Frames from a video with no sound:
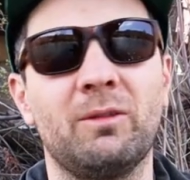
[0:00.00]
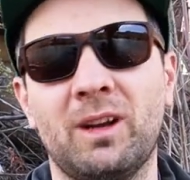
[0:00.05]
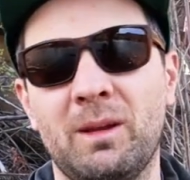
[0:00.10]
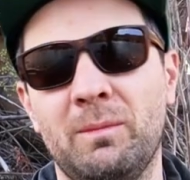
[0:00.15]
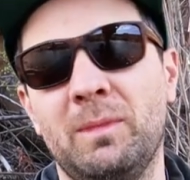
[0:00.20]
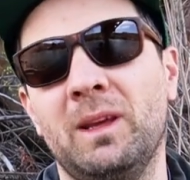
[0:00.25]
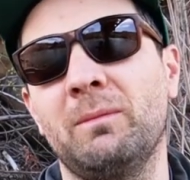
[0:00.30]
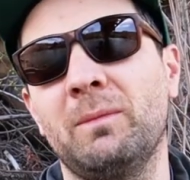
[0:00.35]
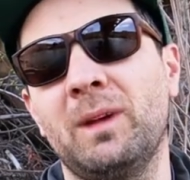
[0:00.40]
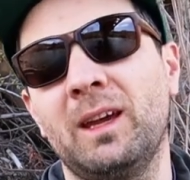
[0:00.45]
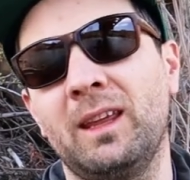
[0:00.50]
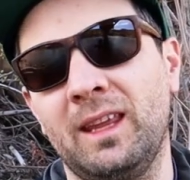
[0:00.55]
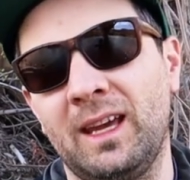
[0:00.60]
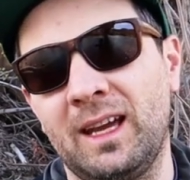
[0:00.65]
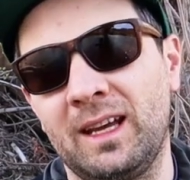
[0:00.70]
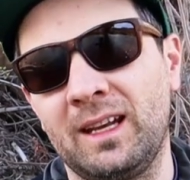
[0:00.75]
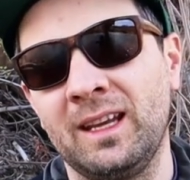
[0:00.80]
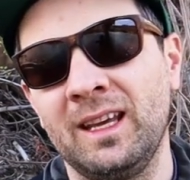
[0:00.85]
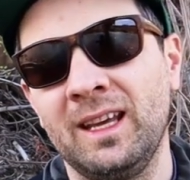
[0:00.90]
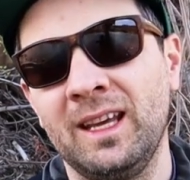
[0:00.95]
What I mean by
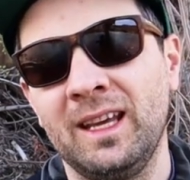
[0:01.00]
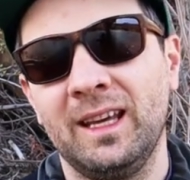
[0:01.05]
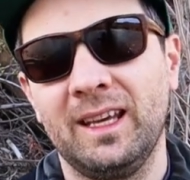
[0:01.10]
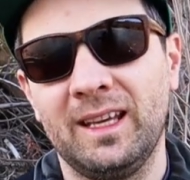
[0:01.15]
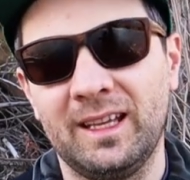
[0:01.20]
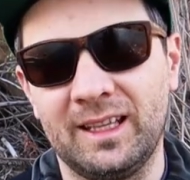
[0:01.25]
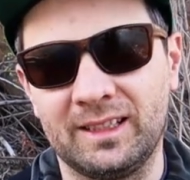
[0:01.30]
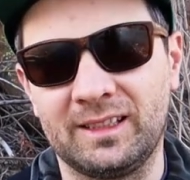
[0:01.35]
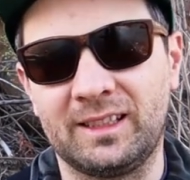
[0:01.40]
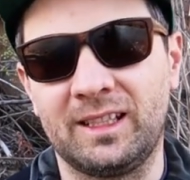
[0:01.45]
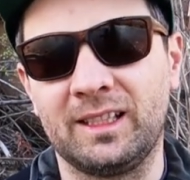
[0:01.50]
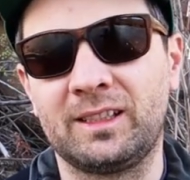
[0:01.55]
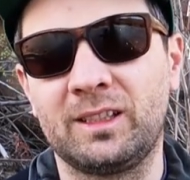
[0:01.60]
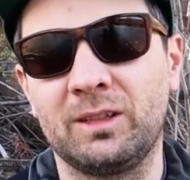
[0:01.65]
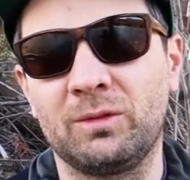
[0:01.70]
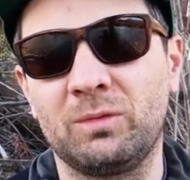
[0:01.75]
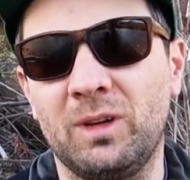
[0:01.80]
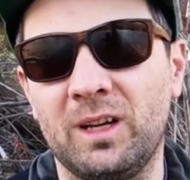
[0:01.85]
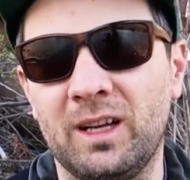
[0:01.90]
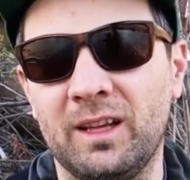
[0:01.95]
that is this
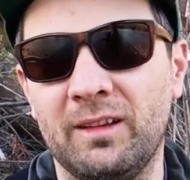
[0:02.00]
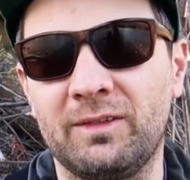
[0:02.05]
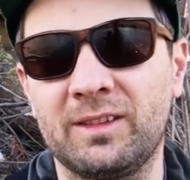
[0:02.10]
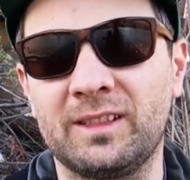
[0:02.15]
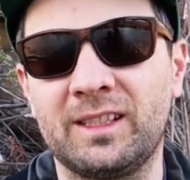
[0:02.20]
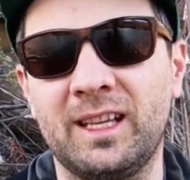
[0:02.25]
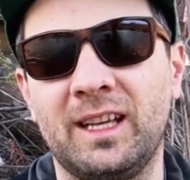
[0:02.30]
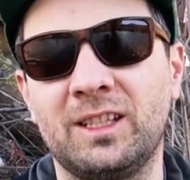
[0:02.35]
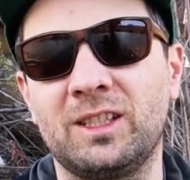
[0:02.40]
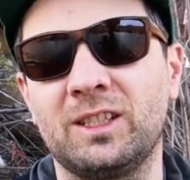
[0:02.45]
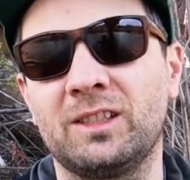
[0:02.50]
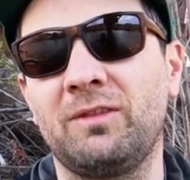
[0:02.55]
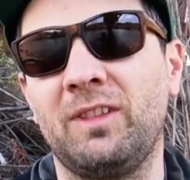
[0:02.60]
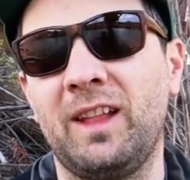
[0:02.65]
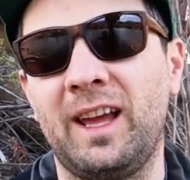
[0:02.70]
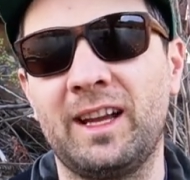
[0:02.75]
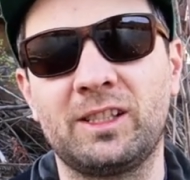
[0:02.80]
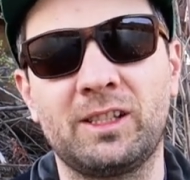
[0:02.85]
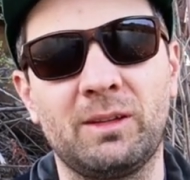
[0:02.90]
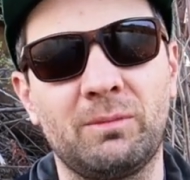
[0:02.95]
is one of Sage's
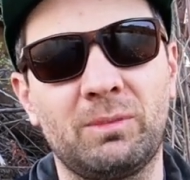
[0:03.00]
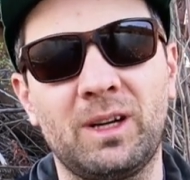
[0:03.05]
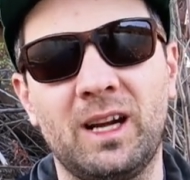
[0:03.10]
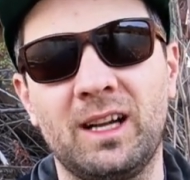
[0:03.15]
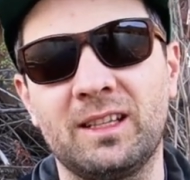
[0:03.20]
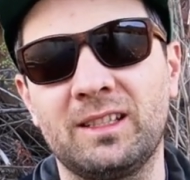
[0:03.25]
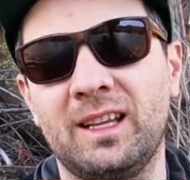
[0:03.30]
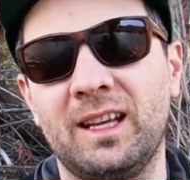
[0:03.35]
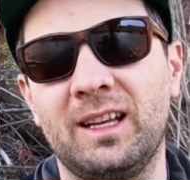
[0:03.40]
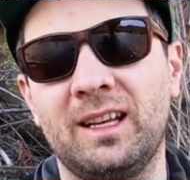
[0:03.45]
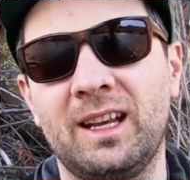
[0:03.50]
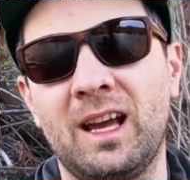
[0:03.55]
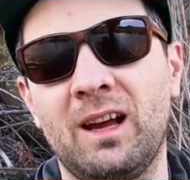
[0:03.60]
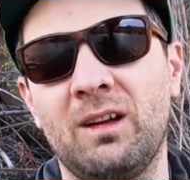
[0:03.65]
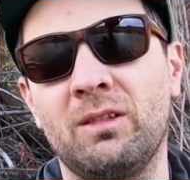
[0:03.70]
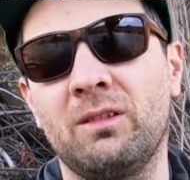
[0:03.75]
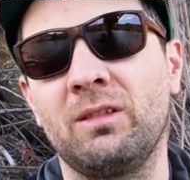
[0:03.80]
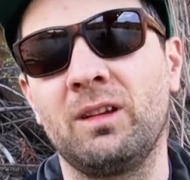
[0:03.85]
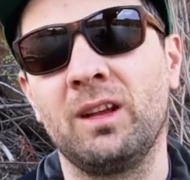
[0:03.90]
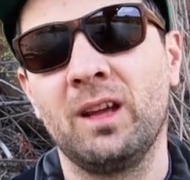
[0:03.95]
flagship rods that
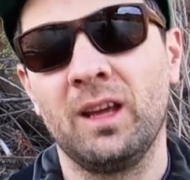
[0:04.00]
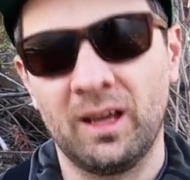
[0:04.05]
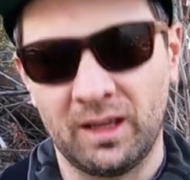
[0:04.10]
now